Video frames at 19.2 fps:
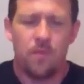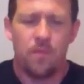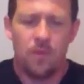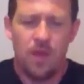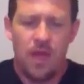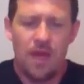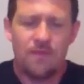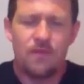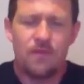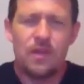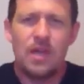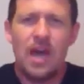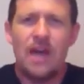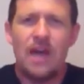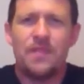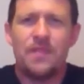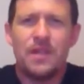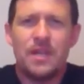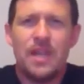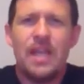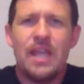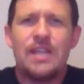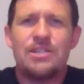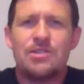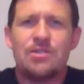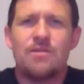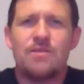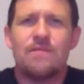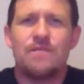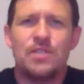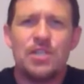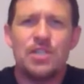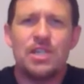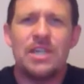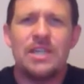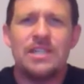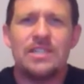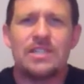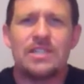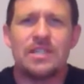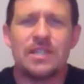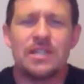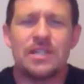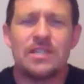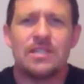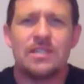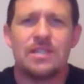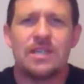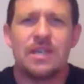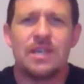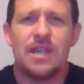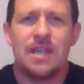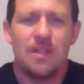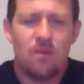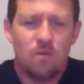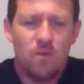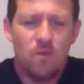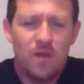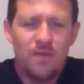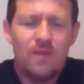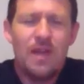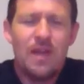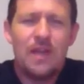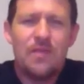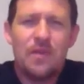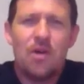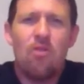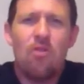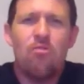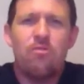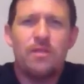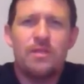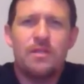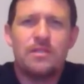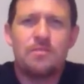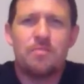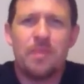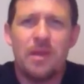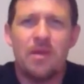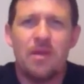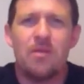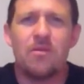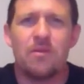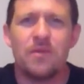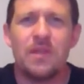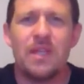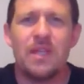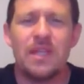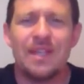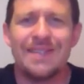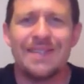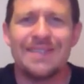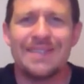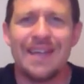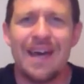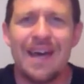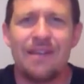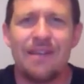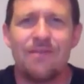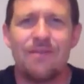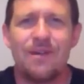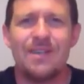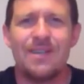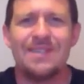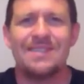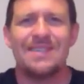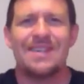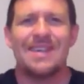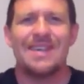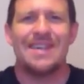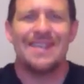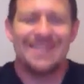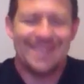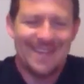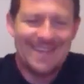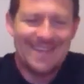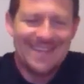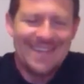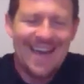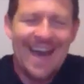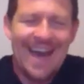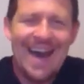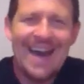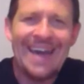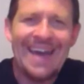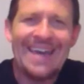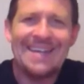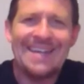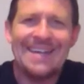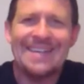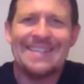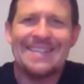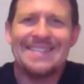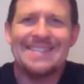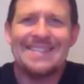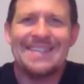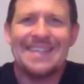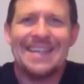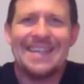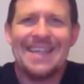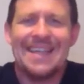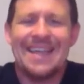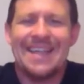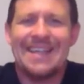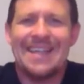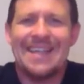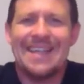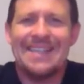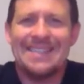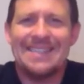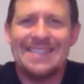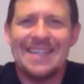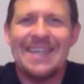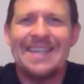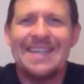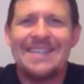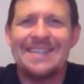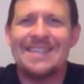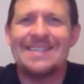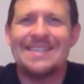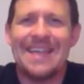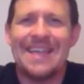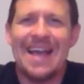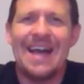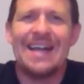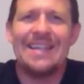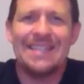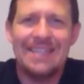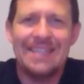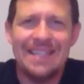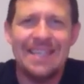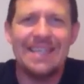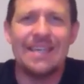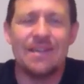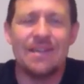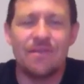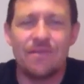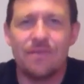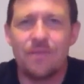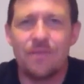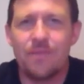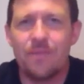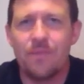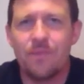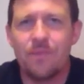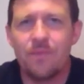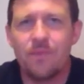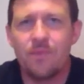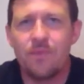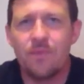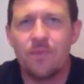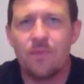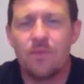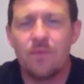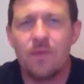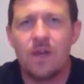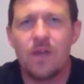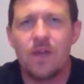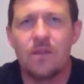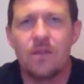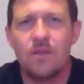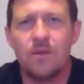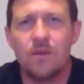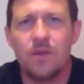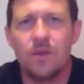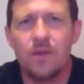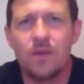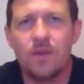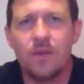have got the nature of Jesus, and we've got the Holy Spirit on the inside of us to guide us and, and teach us how to live. Hallelujah.